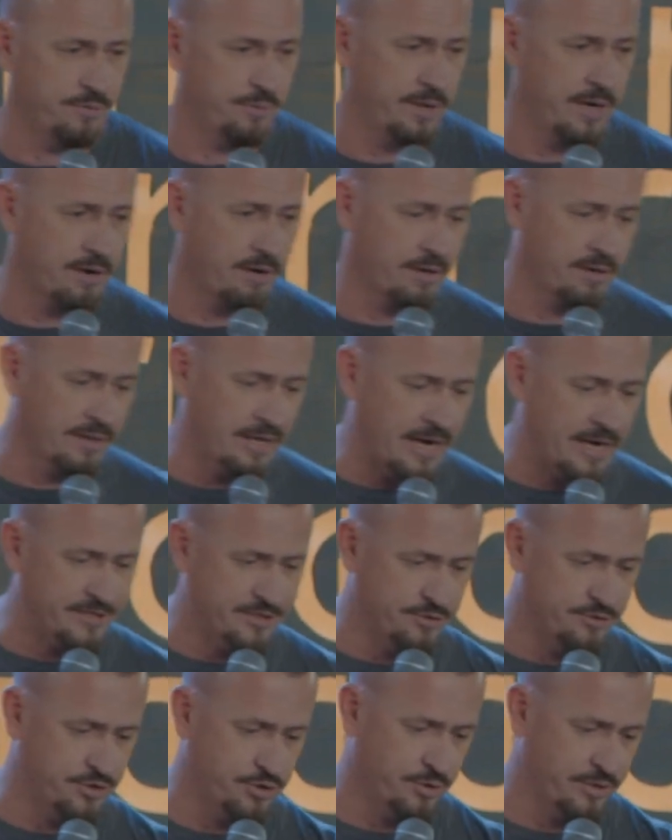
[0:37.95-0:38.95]
We are
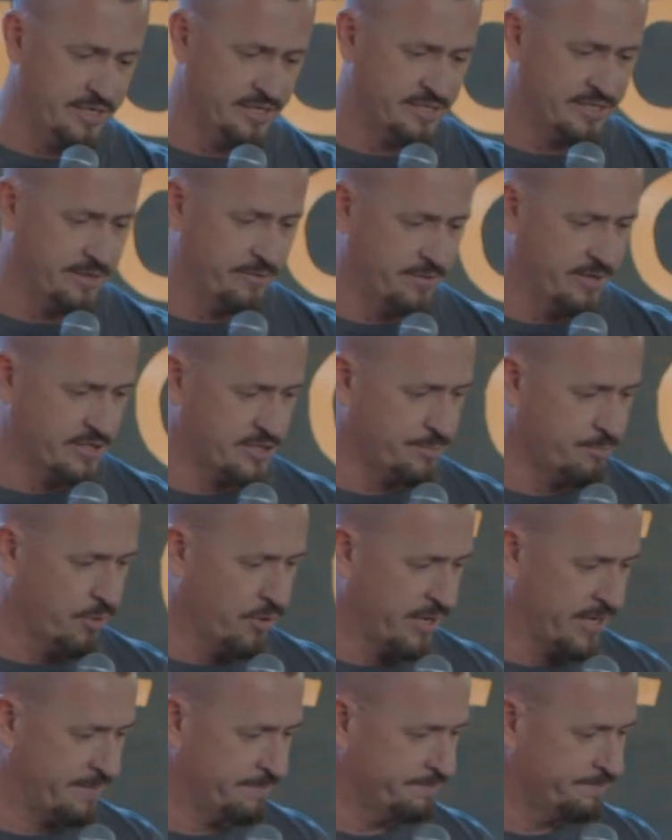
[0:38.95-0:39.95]
glad you joined us here this
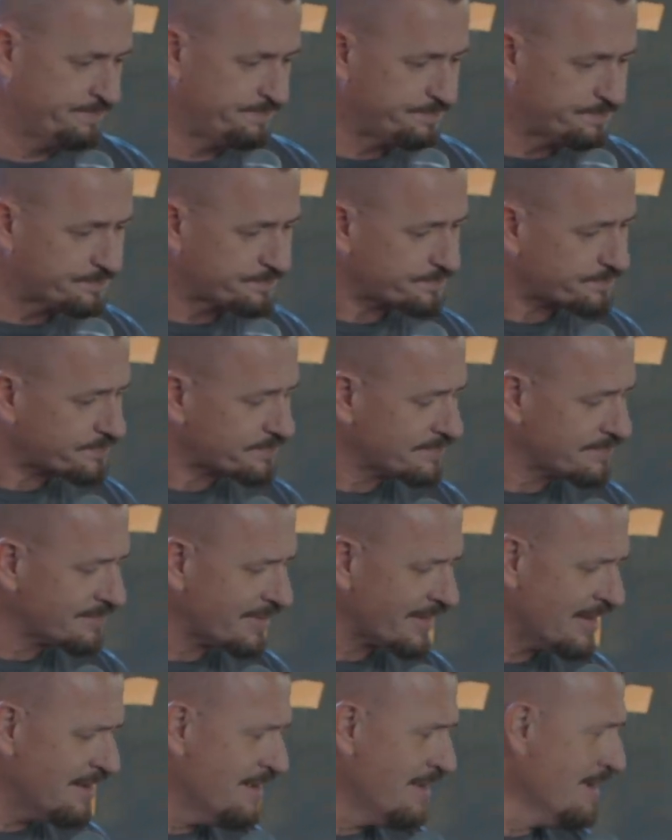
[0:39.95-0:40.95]
morning.
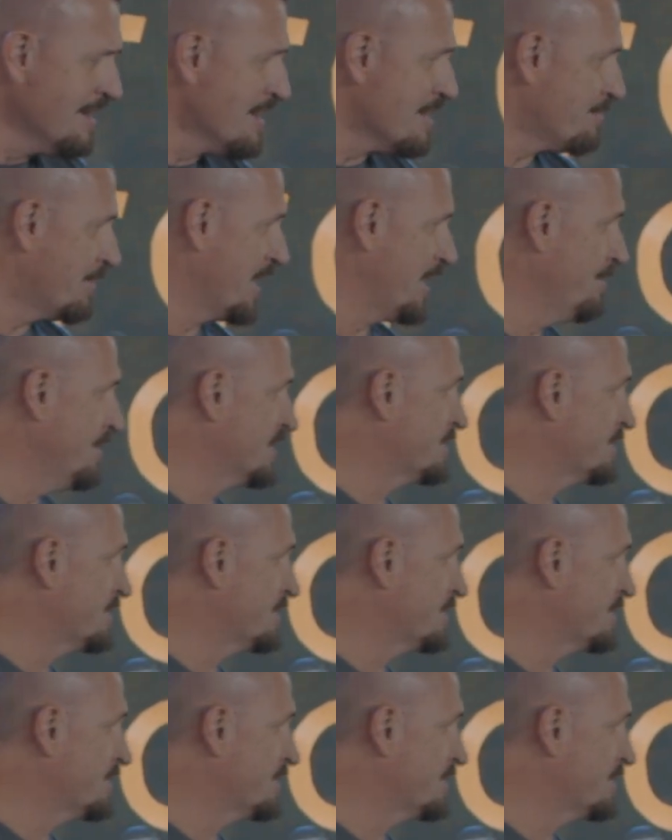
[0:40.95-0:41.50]
My name